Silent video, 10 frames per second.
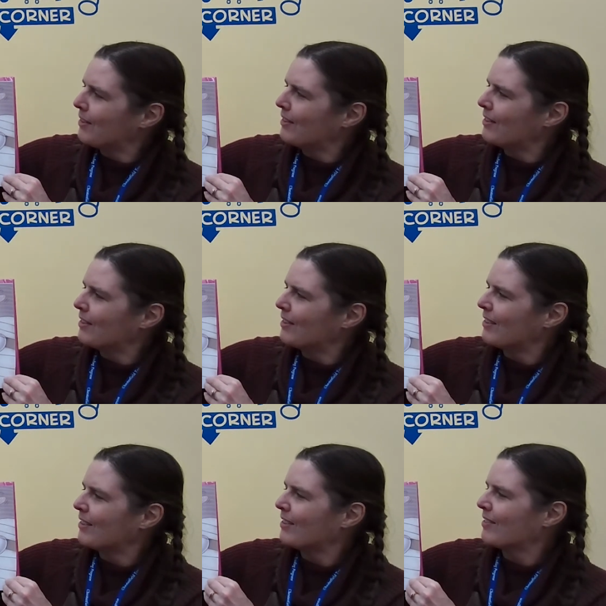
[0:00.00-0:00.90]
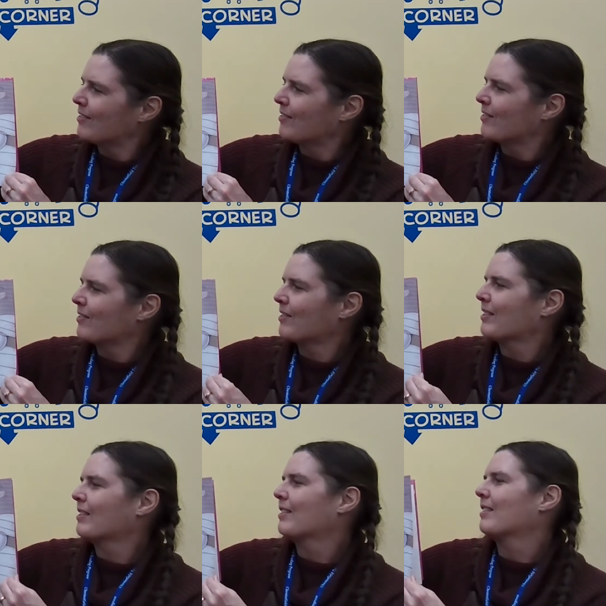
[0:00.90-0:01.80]

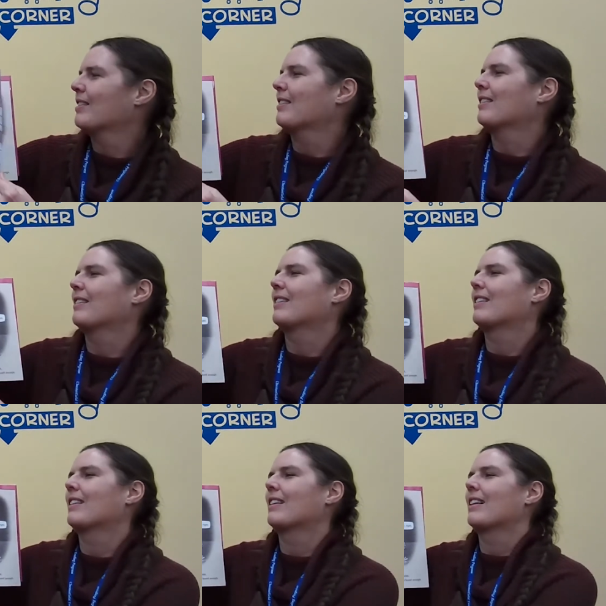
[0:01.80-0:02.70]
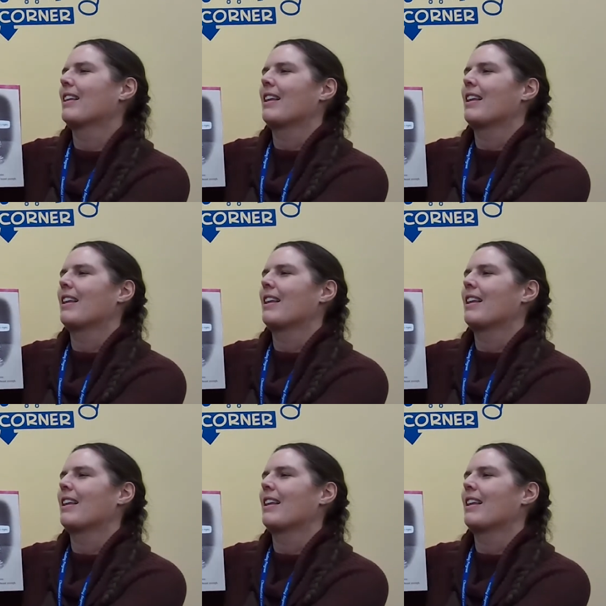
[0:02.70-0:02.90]
Nothing is said.